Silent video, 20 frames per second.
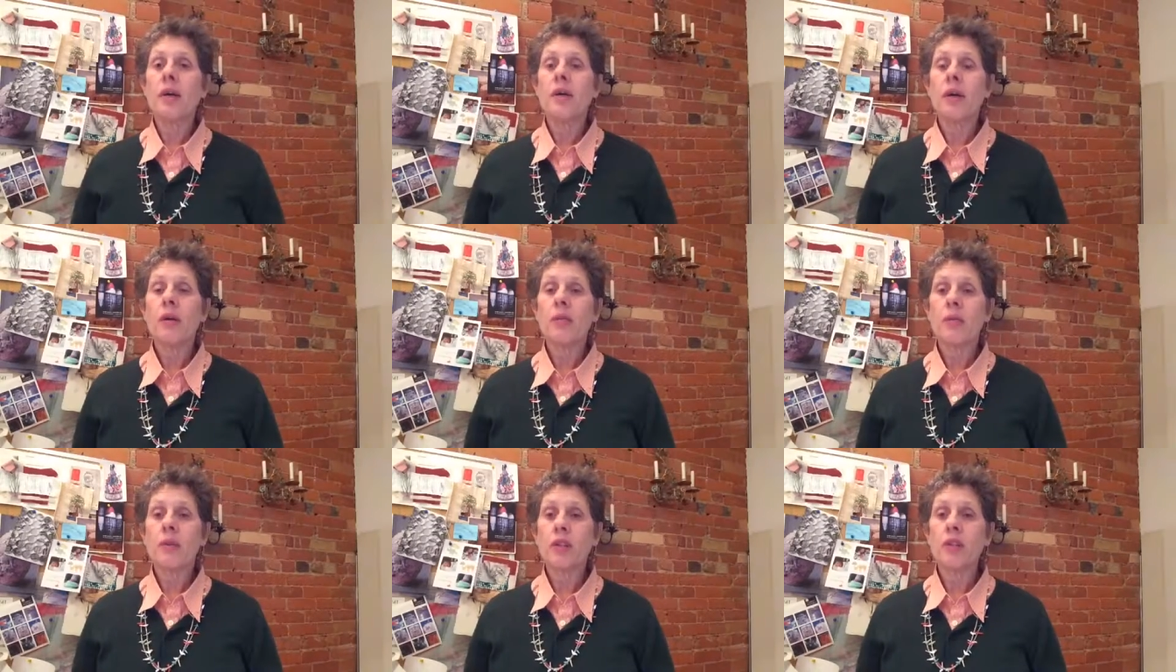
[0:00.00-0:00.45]

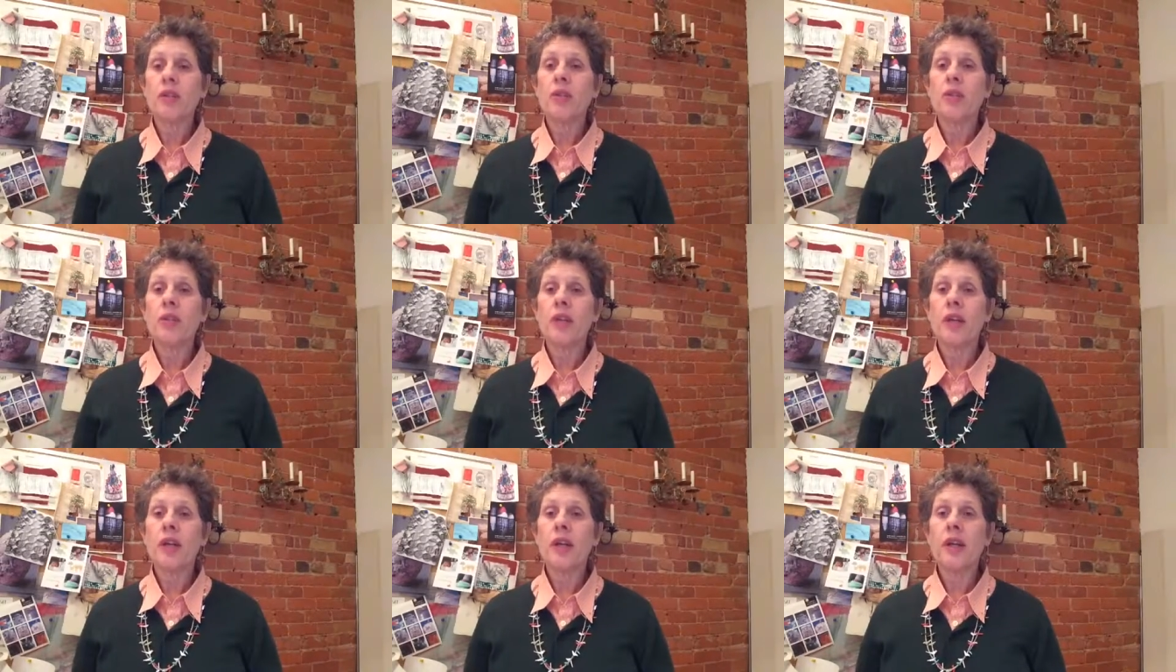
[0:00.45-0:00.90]

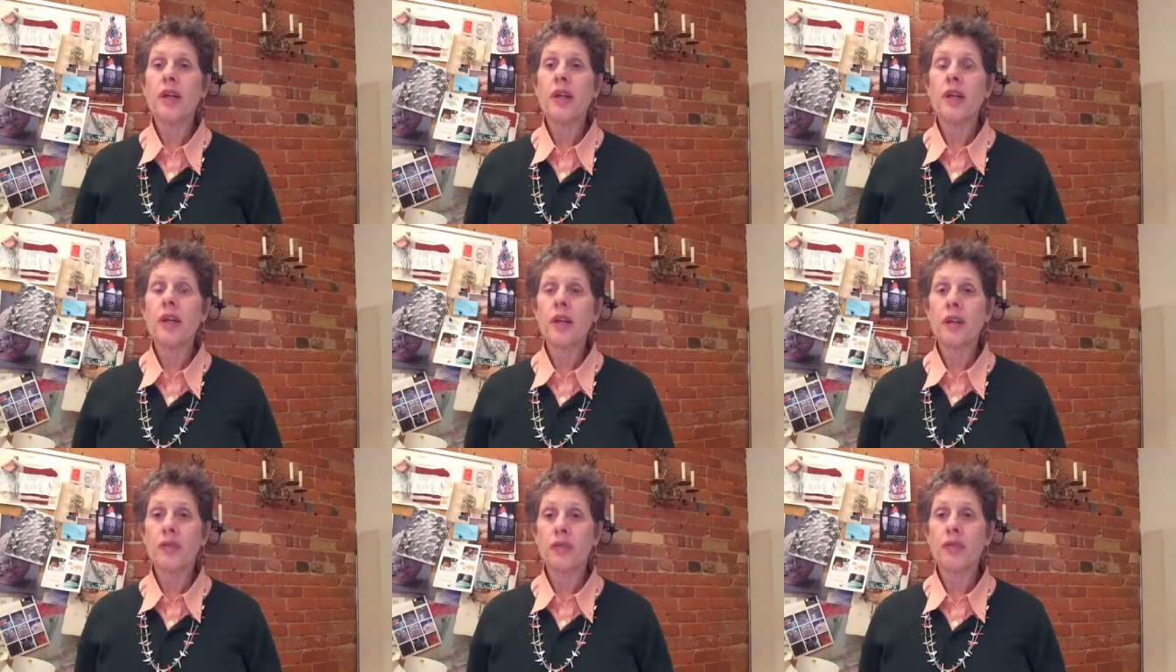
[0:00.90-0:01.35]
reducing
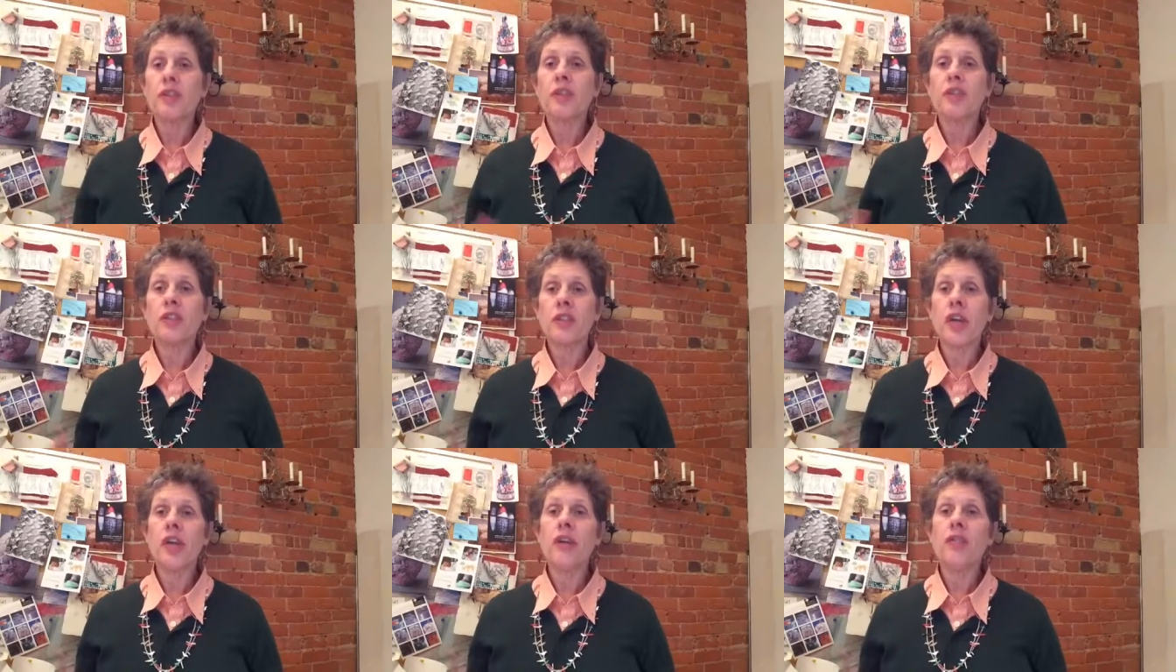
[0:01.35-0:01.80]
for
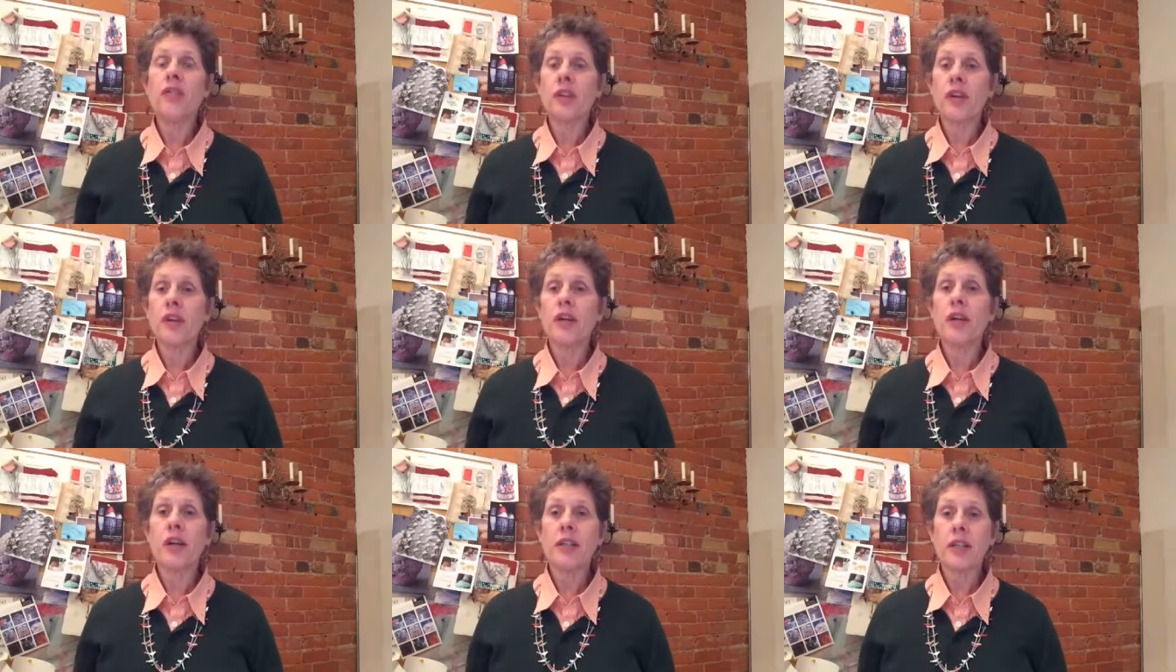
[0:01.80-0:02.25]
safe
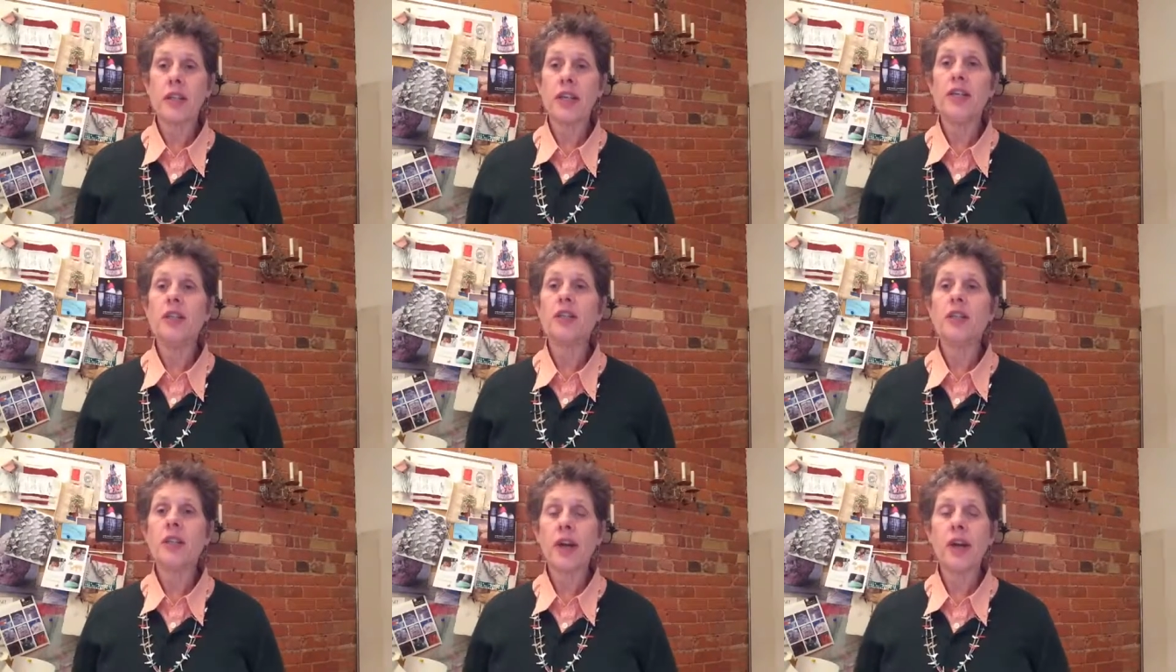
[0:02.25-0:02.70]

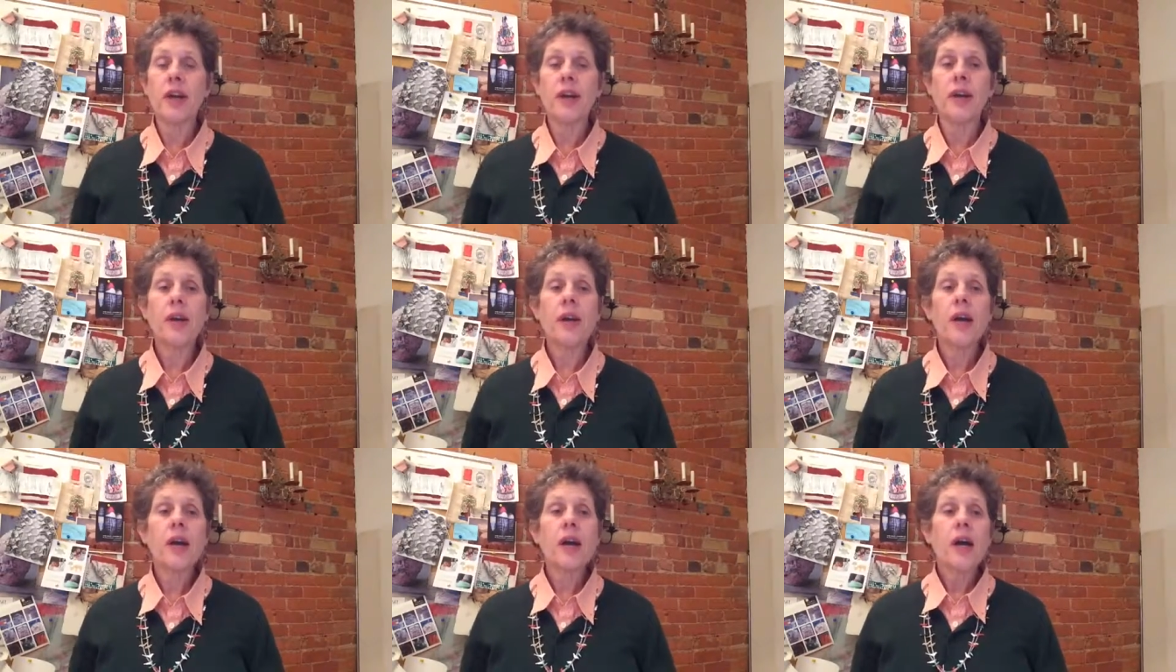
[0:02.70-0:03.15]
dental care,